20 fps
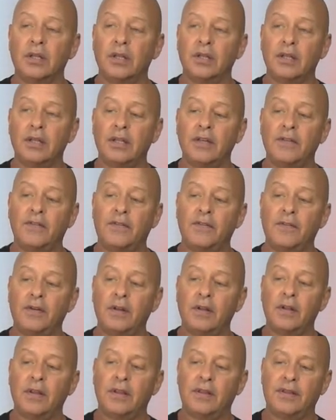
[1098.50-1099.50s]
if
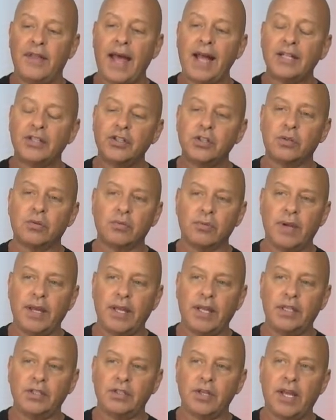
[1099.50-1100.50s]
that's your
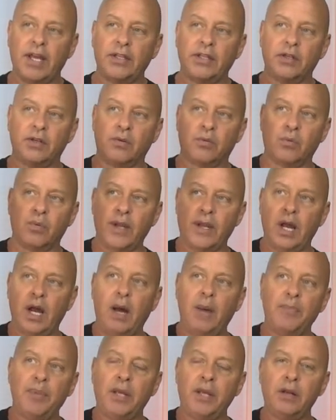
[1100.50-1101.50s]
range and you're
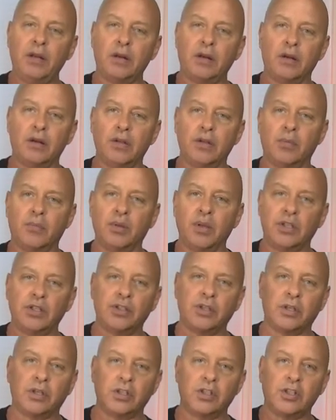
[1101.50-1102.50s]
up here, your blood
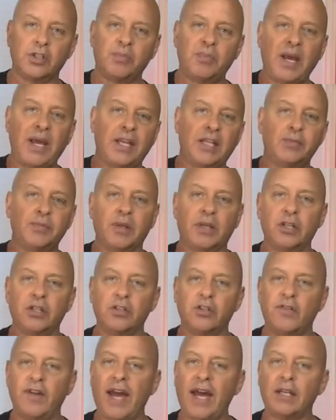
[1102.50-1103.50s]
sugar spikes because
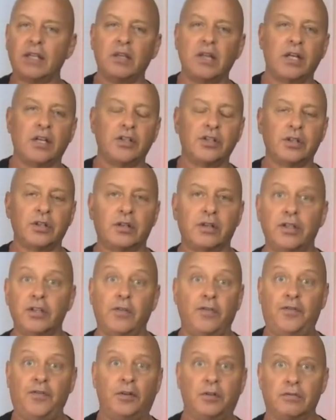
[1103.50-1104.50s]
you've had a lot of sugar and you
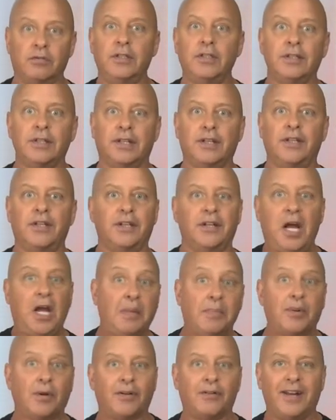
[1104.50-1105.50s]
feel really good and
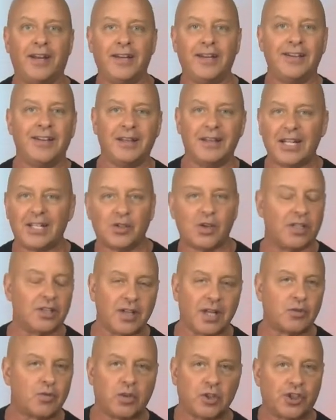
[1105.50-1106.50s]
hyper, right? And that's because
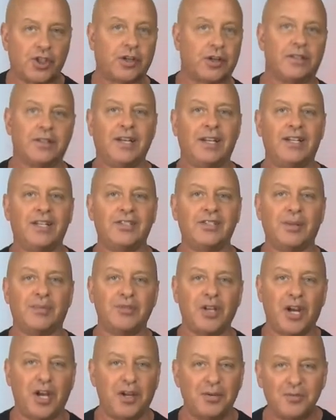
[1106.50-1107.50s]
that's what sugar does
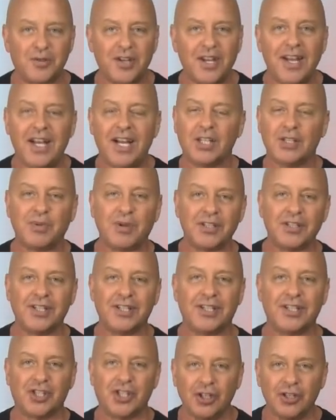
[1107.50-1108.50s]
sometimes, especially
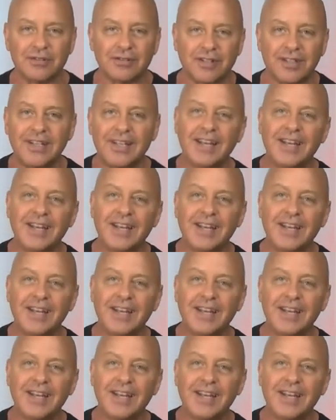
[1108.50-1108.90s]
to children.